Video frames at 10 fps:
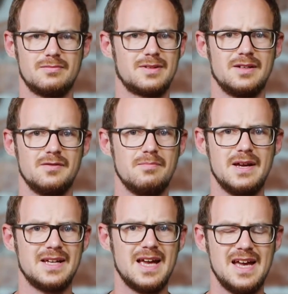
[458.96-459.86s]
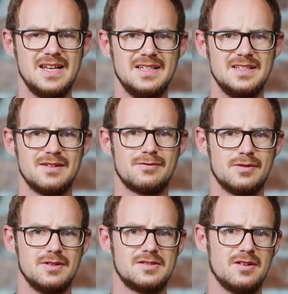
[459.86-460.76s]
kind of make any
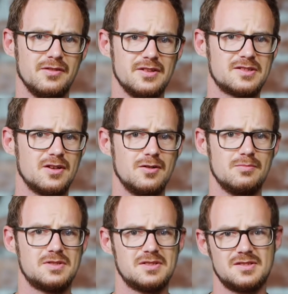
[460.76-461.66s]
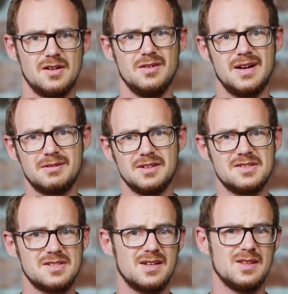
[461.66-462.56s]
difference on the scopes, so I'm going to
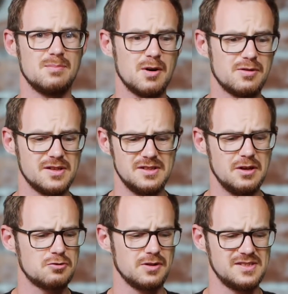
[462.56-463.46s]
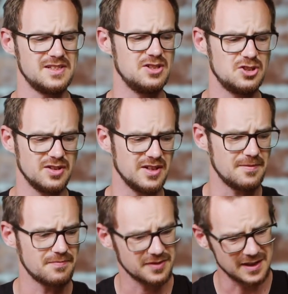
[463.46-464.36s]
say they're both as neutral as each
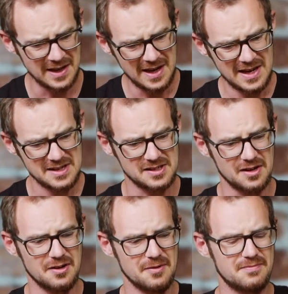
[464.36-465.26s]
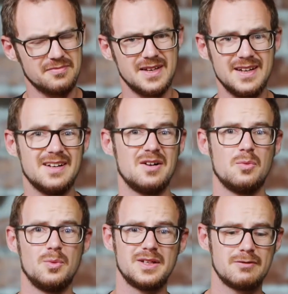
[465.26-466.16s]
other. So yeah,
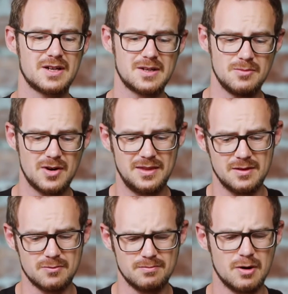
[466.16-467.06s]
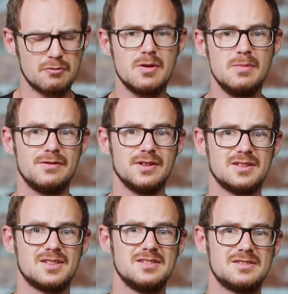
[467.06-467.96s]
would I recommend the Marumi
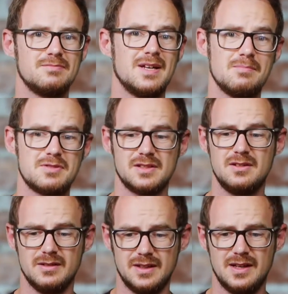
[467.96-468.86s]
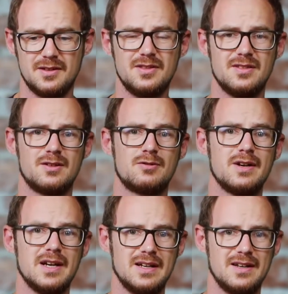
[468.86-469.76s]
filters? Absolutely. I think they're
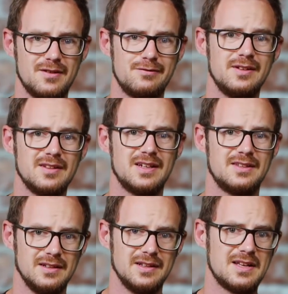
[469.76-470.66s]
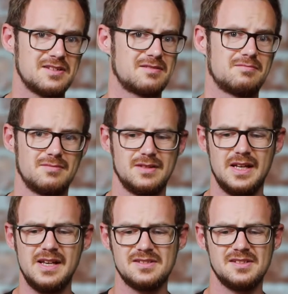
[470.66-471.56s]
great. They feel like they'll last
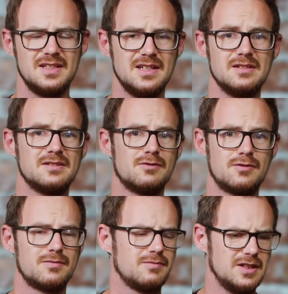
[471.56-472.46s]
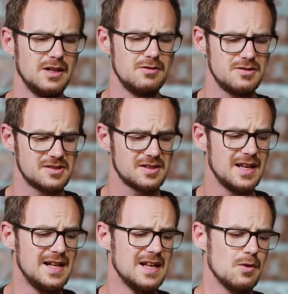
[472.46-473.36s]
years and years of use.
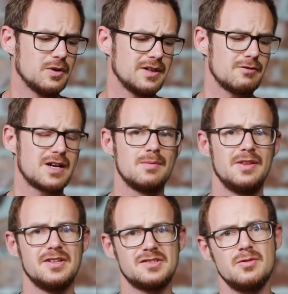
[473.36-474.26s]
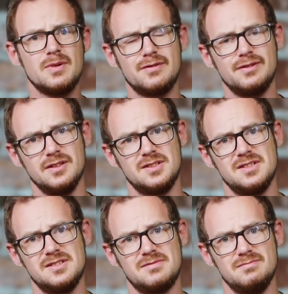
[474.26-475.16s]
Would I recommend the Zomei
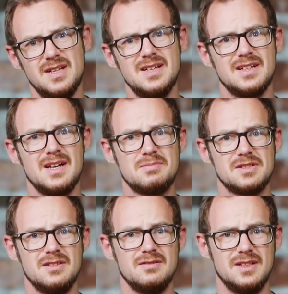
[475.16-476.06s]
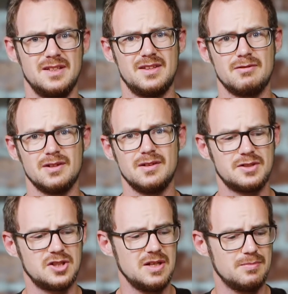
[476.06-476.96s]
filters? Yeah, absolutely. They're a
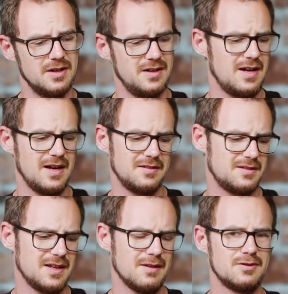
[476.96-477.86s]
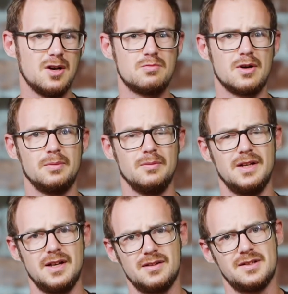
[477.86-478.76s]
lot cheaper. I have no problem
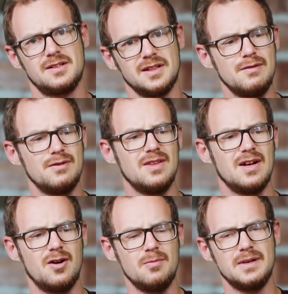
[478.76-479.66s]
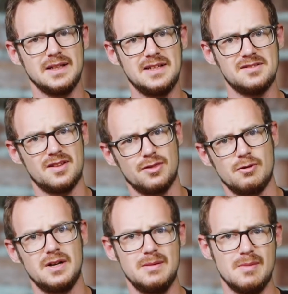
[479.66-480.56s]
like leaving that on my lens and
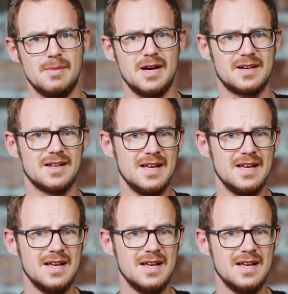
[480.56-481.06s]
throwing it in my bag,